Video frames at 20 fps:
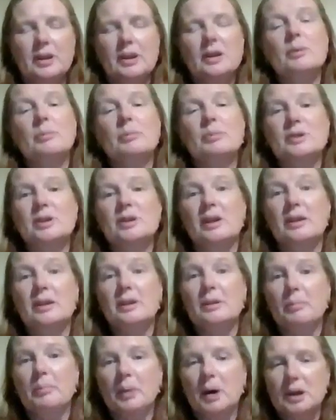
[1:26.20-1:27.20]
the numbers
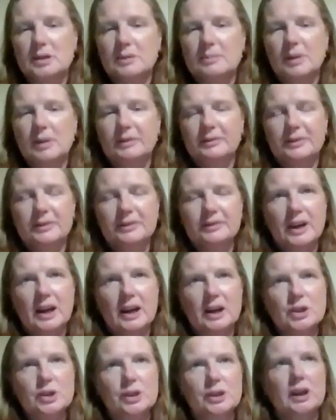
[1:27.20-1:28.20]
on the bottom of the
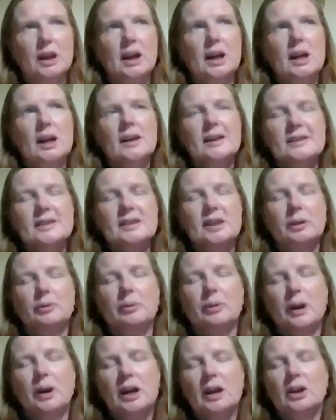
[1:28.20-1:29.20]
fraction,
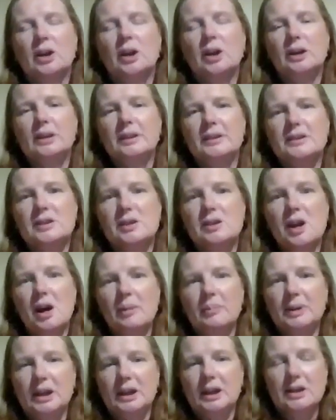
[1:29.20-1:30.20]
so called the
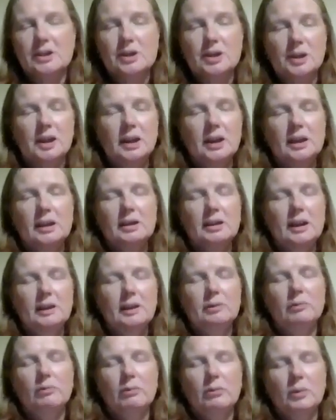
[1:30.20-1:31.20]
denominator.
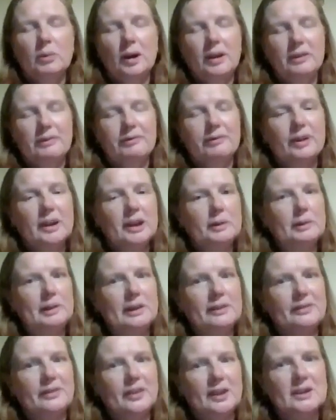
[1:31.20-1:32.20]
Now, what you
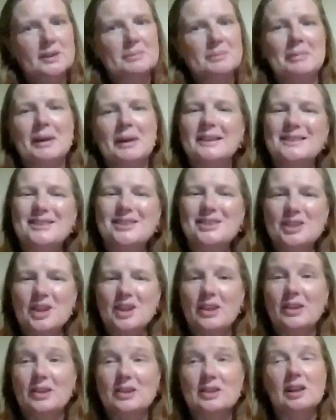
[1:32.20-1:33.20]
frequently find in maths is
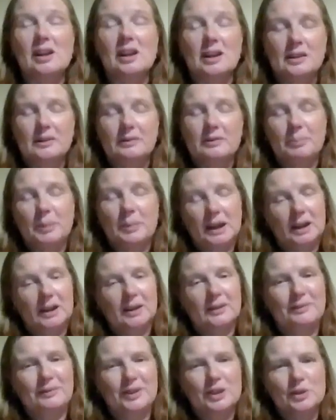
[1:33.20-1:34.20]
there's a lot of
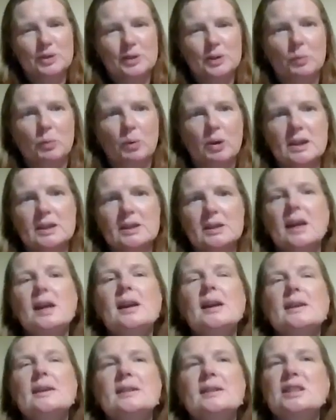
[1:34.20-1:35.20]
big confusing words.
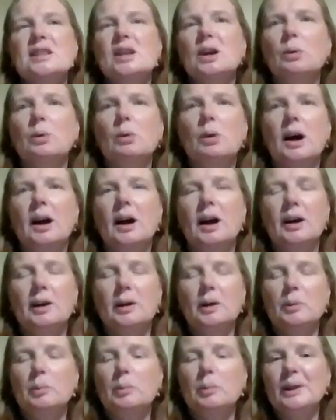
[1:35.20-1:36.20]
So
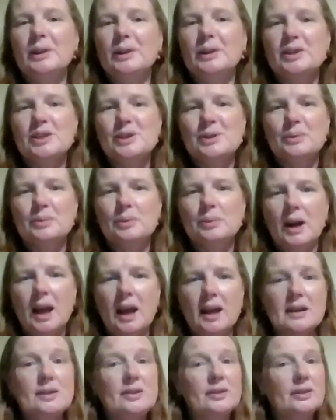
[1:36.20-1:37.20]
I will do
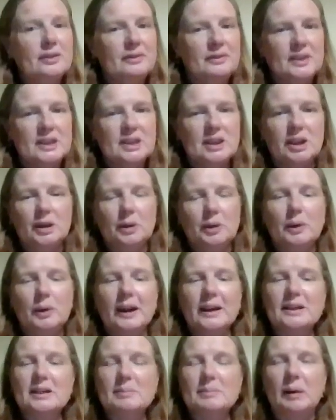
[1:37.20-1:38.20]
another
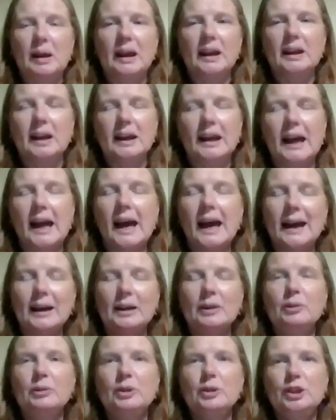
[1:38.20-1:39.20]
video explaining
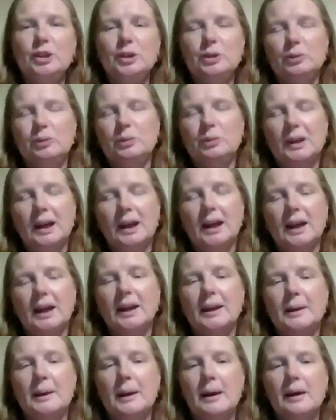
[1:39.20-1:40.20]
how you
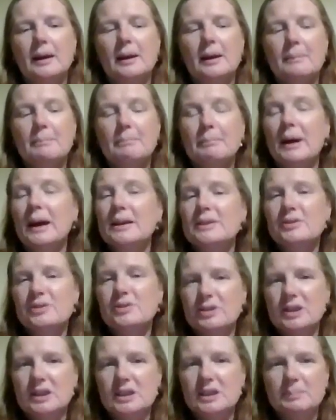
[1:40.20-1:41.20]
can
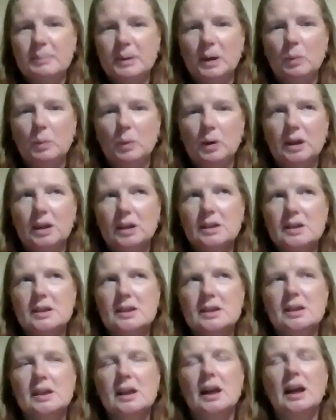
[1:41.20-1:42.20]
master these big
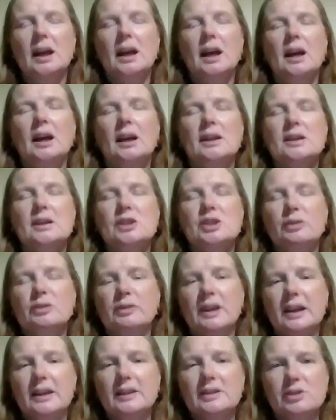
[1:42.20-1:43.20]
words to
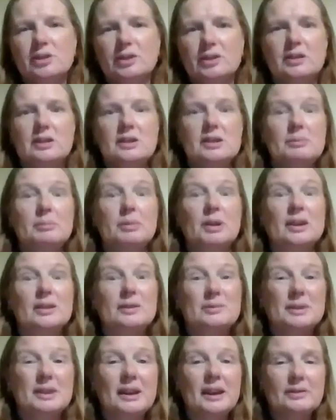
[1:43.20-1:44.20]
create certainty,
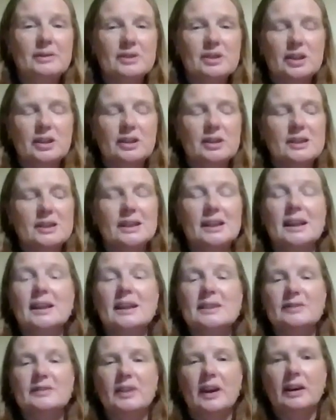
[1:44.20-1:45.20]
because without certainty,
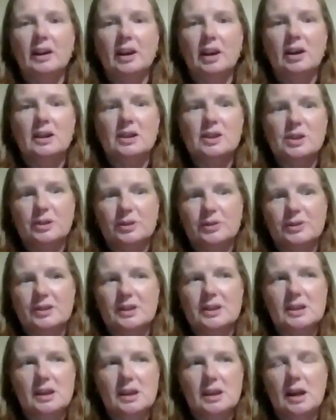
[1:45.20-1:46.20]
it's very hard to
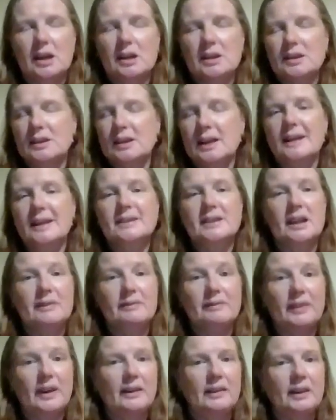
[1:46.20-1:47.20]
understand
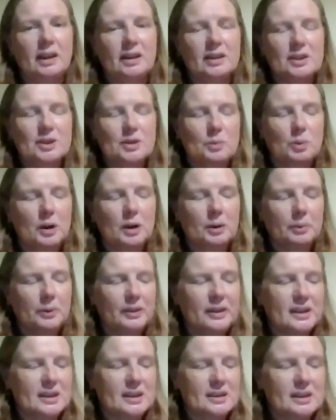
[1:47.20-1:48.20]
and very hard to work
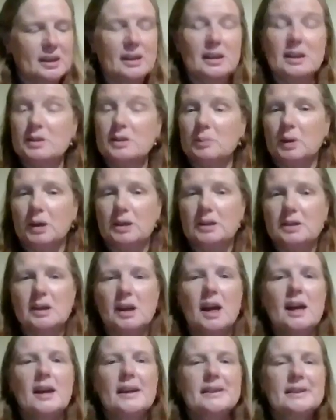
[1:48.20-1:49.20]
with these words.
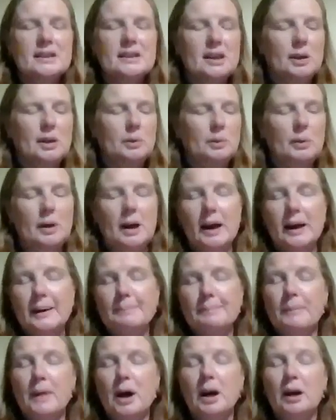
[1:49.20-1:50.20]
So
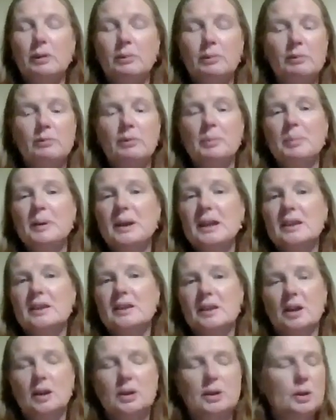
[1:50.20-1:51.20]
I will repeat
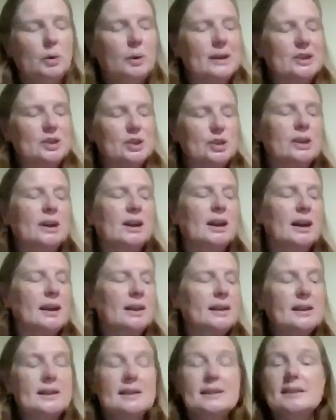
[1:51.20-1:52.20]
the question
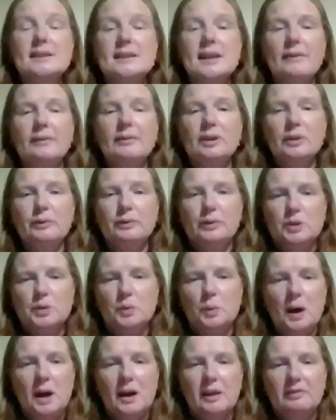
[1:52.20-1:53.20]
again. It's
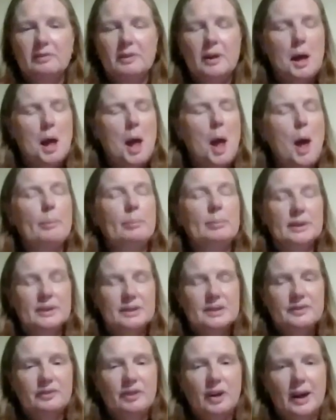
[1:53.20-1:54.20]
7/12
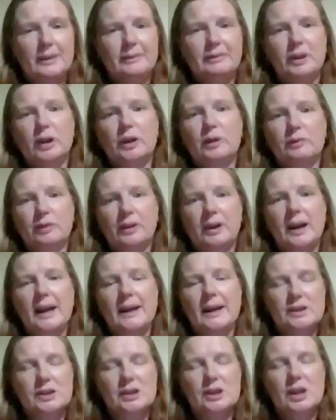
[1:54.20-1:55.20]
plus
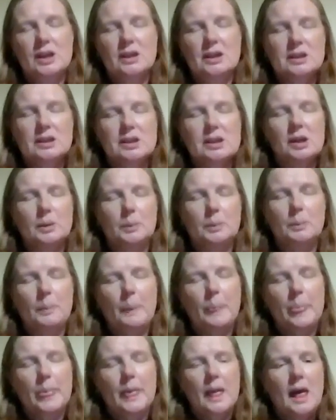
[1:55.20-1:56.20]
5/8.
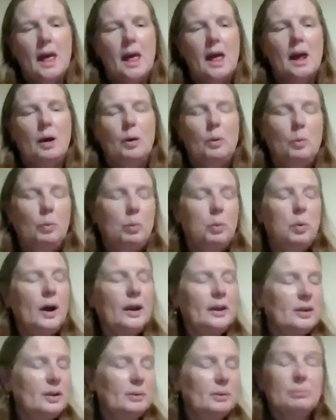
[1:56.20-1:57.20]
So
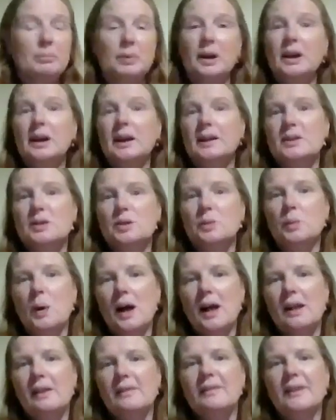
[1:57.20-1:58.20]
what number can
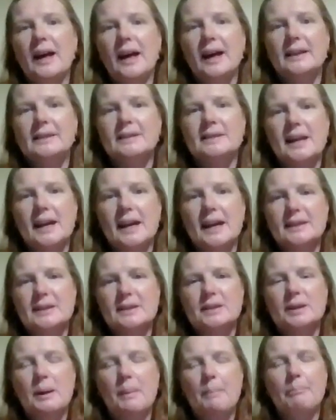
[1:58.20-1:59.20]
12 and
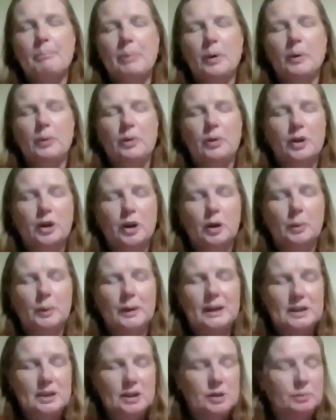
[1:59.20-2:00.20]
8 both go
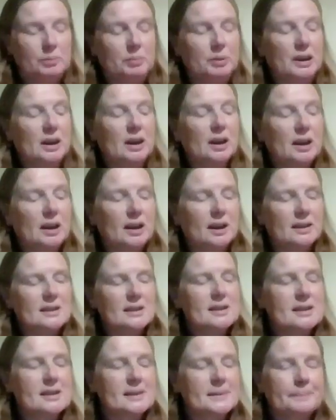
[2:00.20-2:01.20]
into?
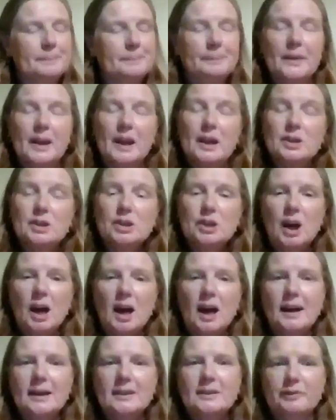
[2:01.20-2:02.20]
Because to
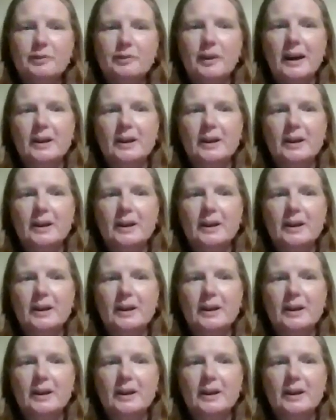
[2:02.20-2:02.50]
add